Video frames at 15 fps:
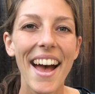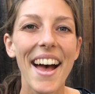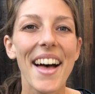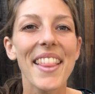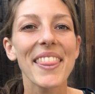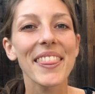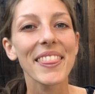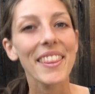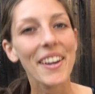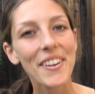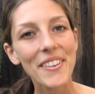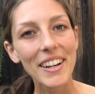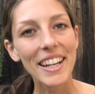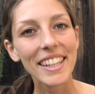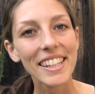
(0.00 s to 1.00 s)

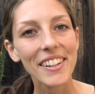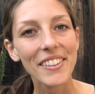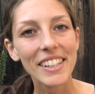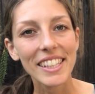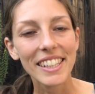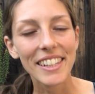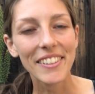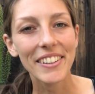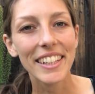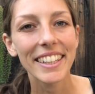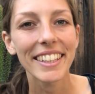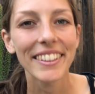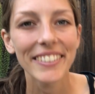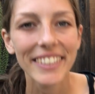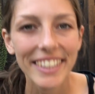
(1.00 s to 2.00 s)
Hello, hello, hello,
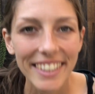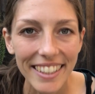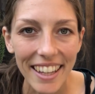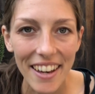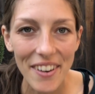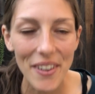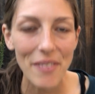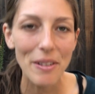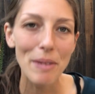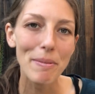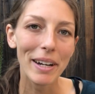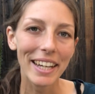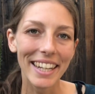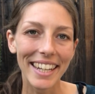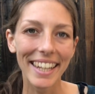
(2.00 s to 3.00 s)
hello, hello,
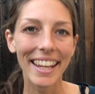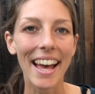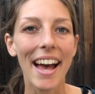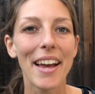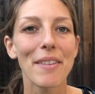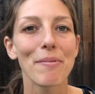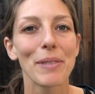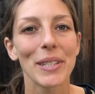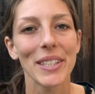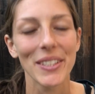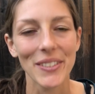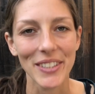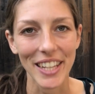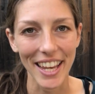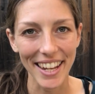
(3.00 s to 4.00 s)
everybody. I'm
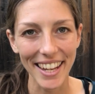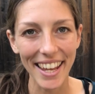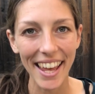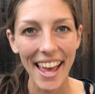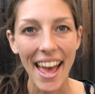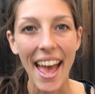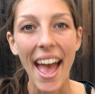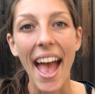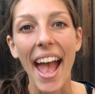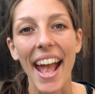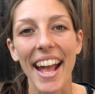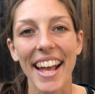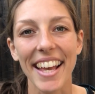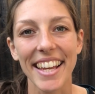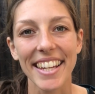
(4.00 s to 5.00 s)
Susanna,
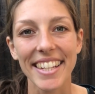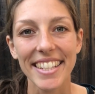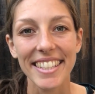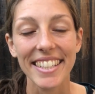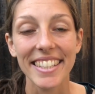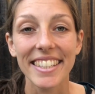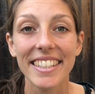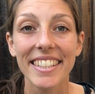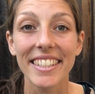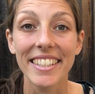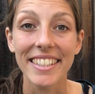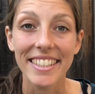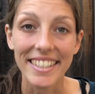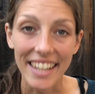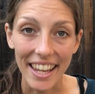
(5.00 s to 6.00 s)
and
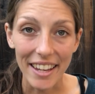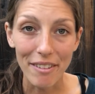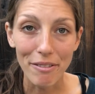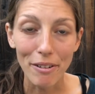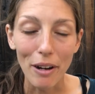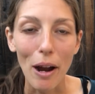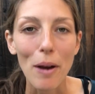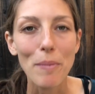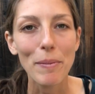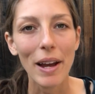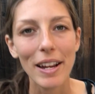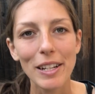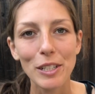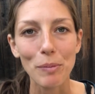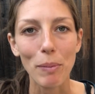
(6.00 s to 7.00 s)
today for our
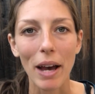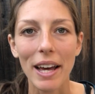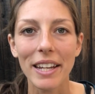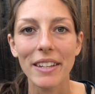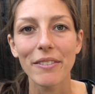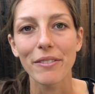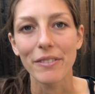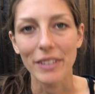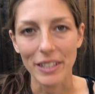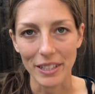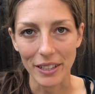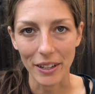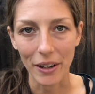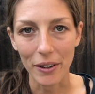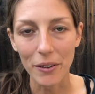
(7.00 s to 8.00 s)
mind-body
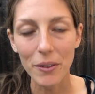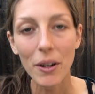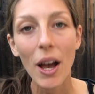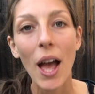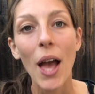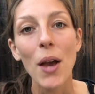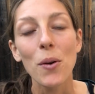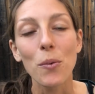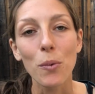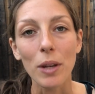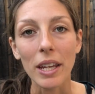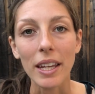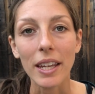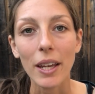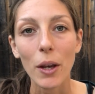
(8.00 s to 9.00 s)
video,
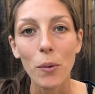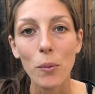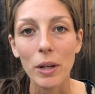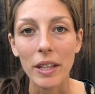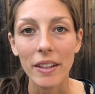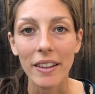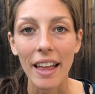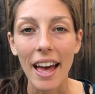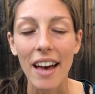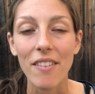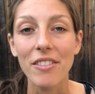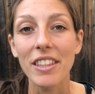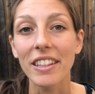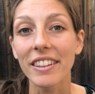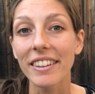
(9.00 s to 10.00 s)
we will have
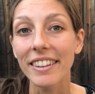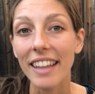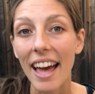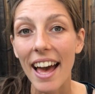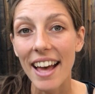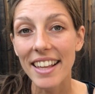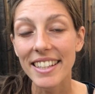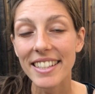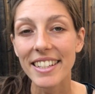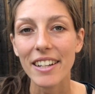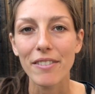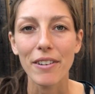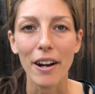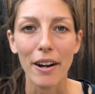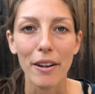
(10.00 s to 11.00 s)
the last
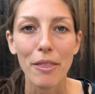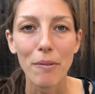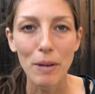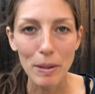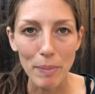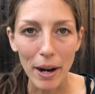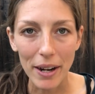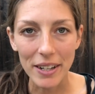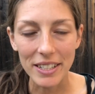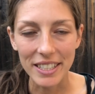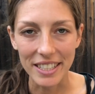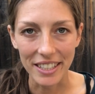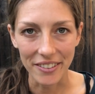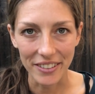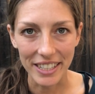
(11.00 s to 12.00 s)
of our three-part
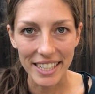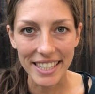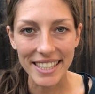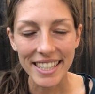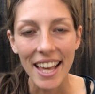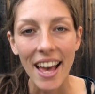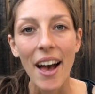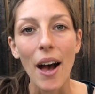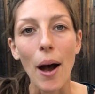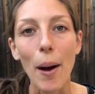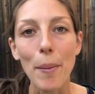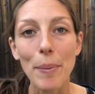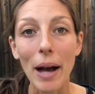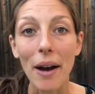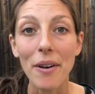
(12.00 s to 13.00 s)
series
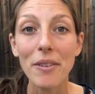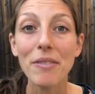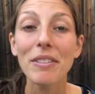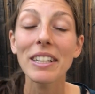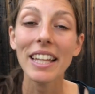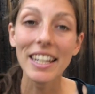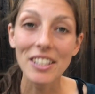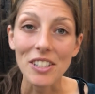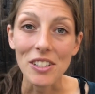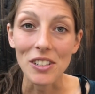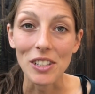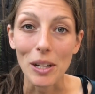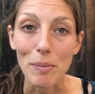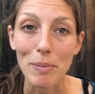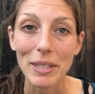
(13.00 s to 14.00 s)
about
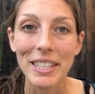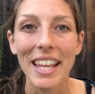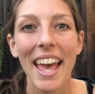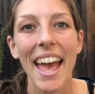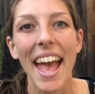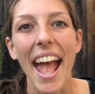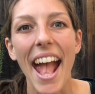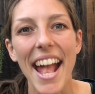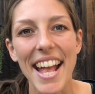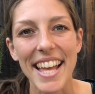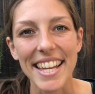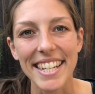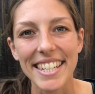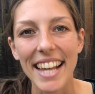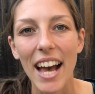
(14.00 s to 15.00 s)
relationships
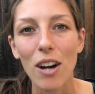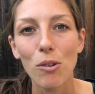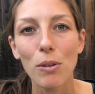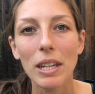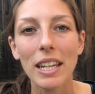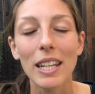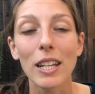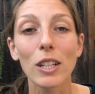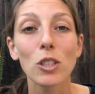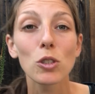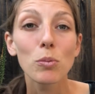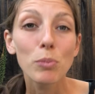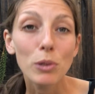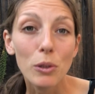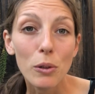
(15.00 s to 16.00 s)
and how we can
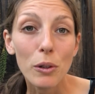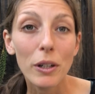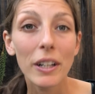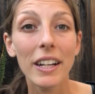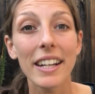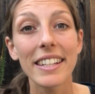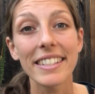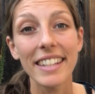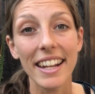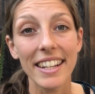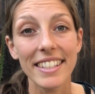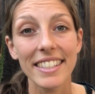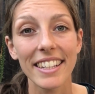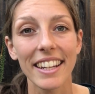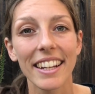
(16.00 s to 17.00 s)
explore
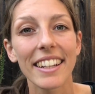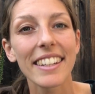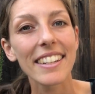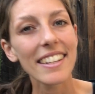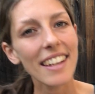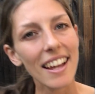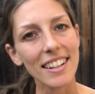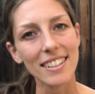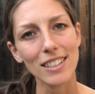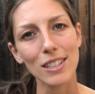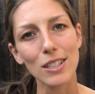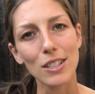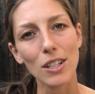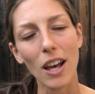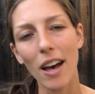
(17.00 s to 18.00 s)
dancing not
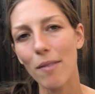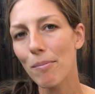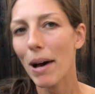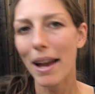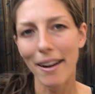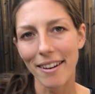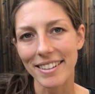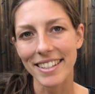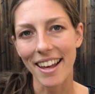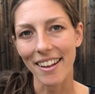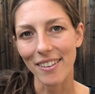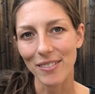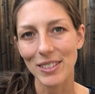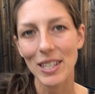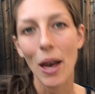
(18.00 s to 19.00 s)
just by
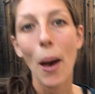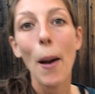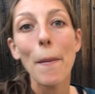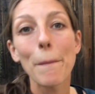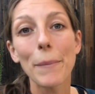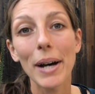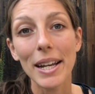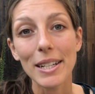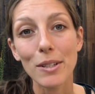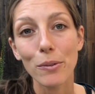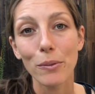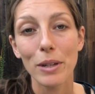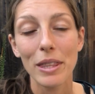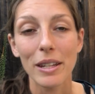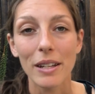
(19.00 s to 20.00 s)
ourselves, but
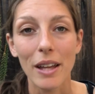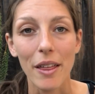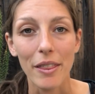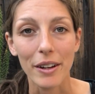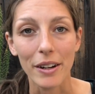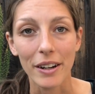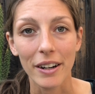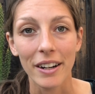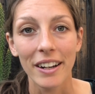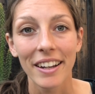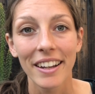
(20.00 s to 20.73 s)
with another,